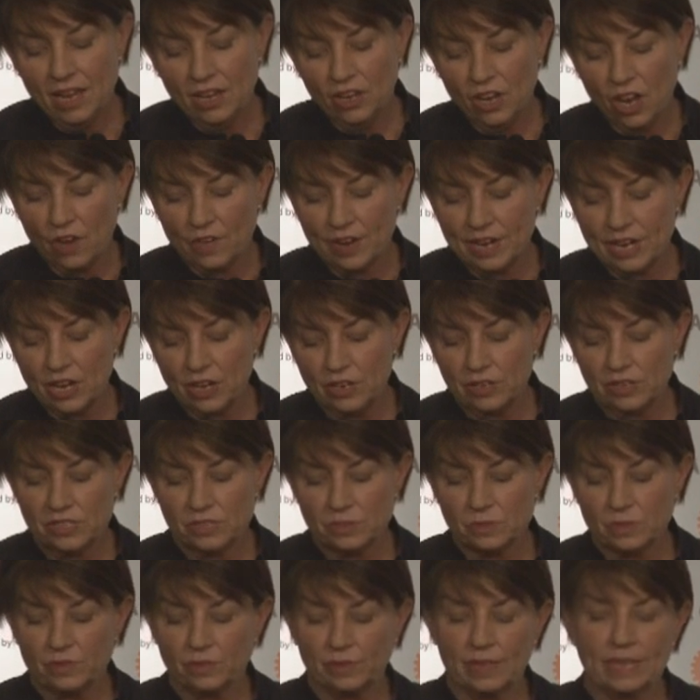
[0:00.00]
Laurie
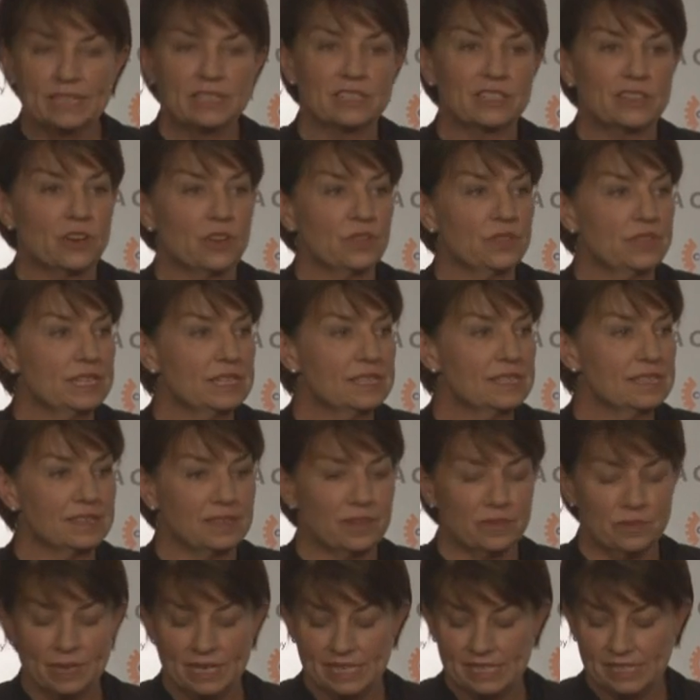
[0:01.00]
Oakes reflected on this
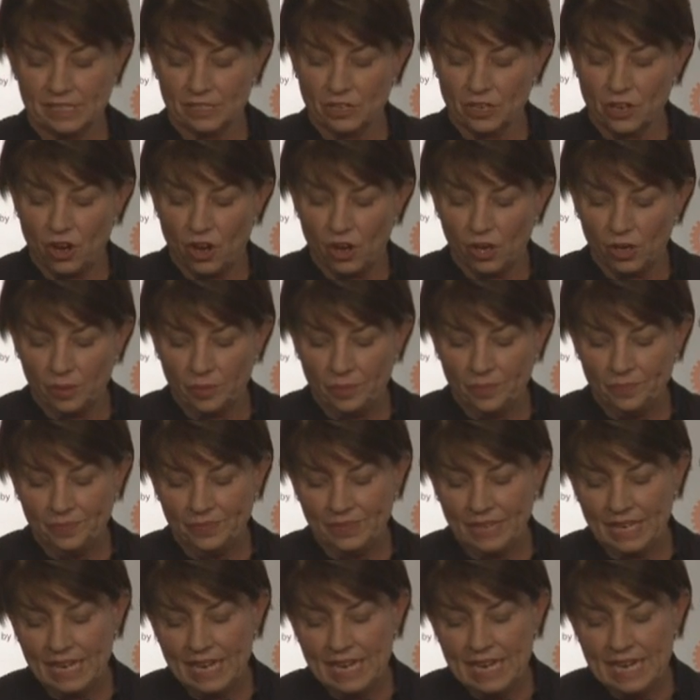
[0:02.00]
in a recent column.
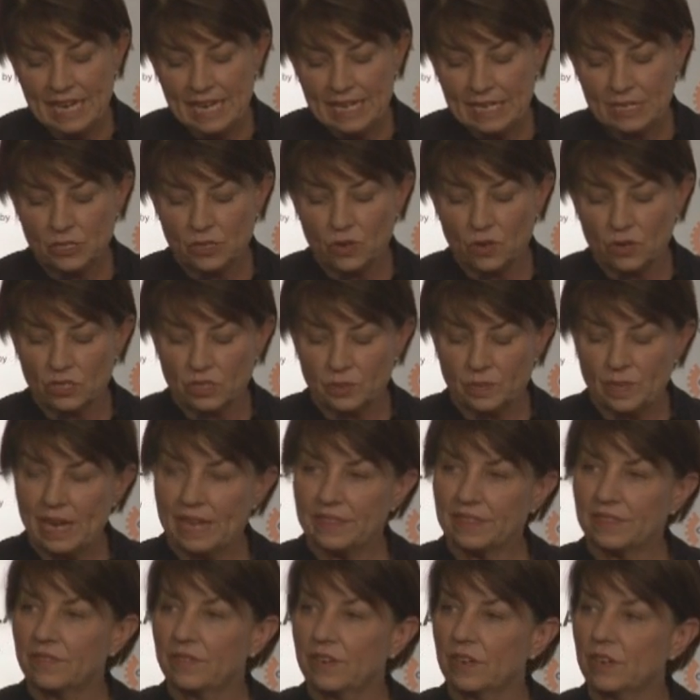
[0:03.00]
He talked
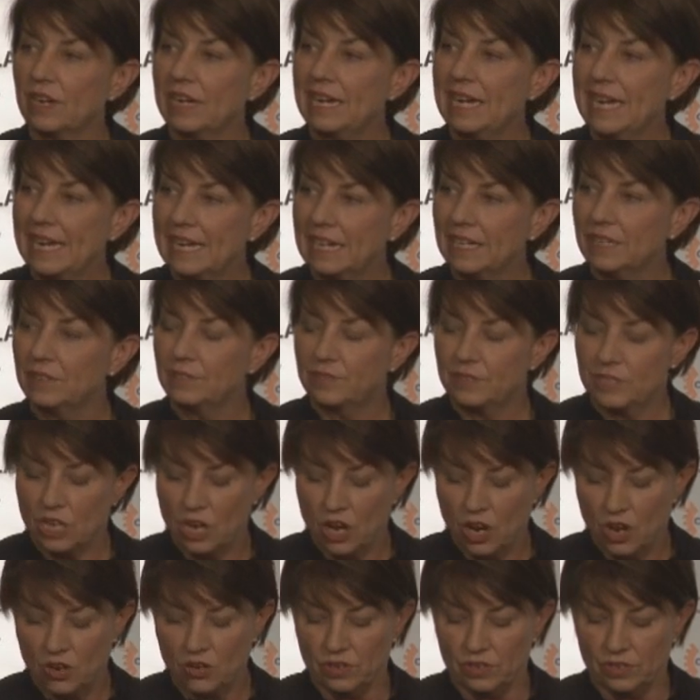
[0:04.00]
about the very negative
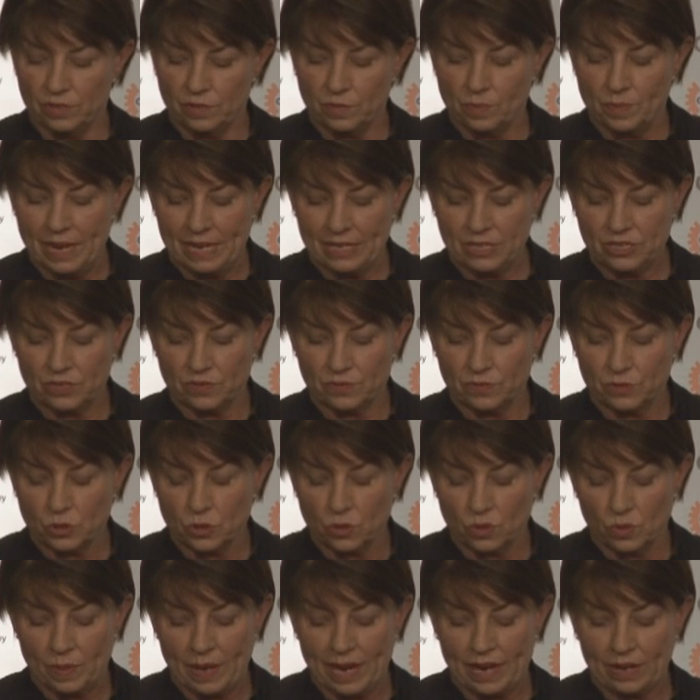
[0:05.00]
tone of much of
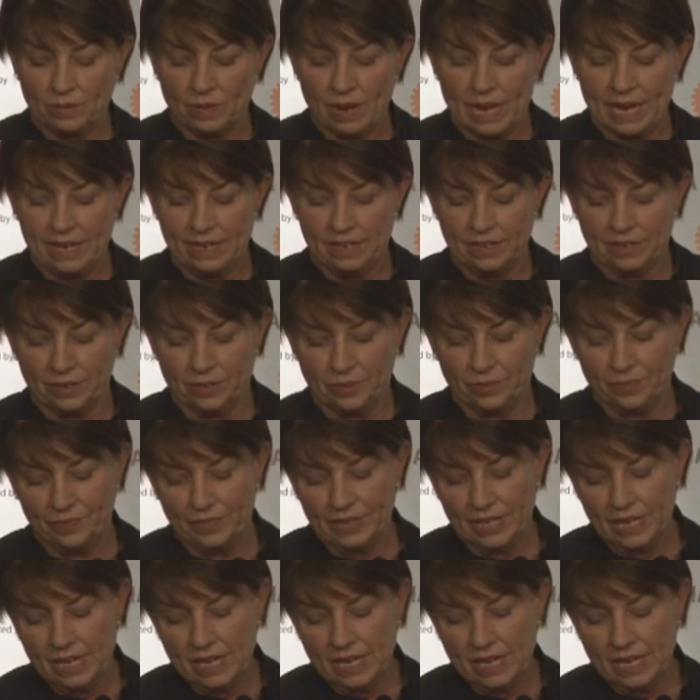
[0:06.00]
Talkback Radio,